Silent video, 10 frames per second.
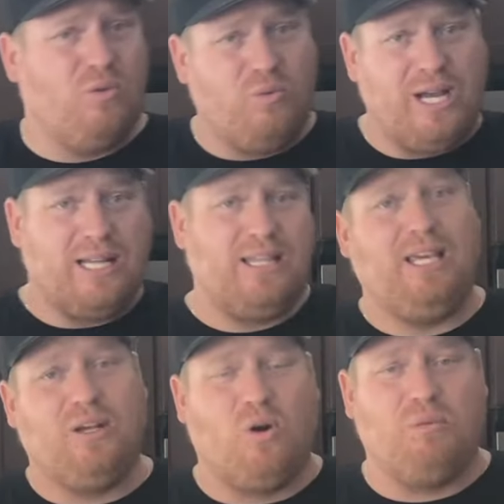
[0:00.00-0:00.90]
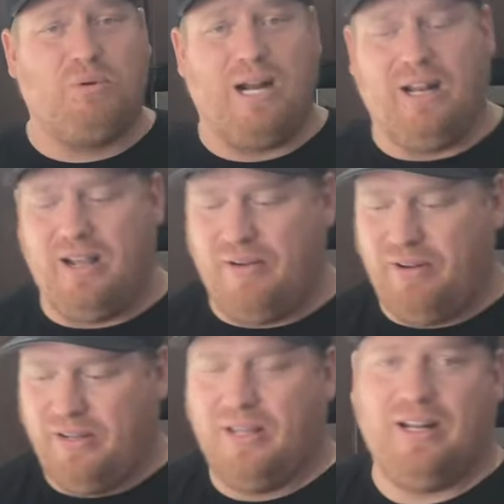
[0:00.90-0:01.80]
We got the cornbread in the
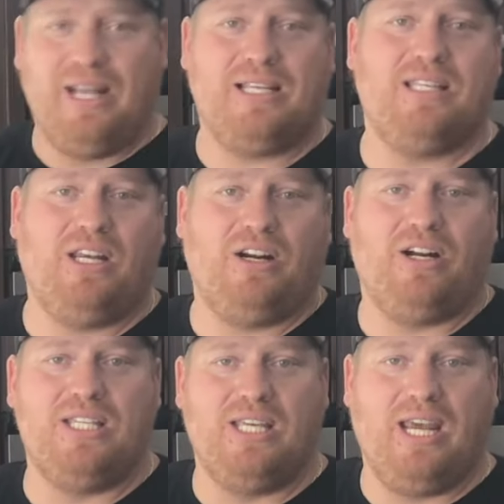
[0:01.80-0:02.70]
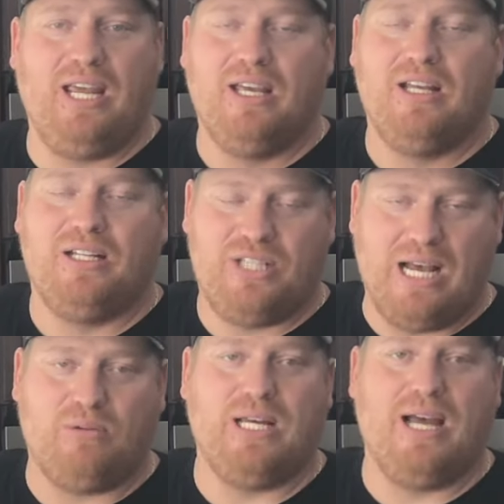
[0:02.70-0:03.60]
oven. Next thing you're going to see, chow time.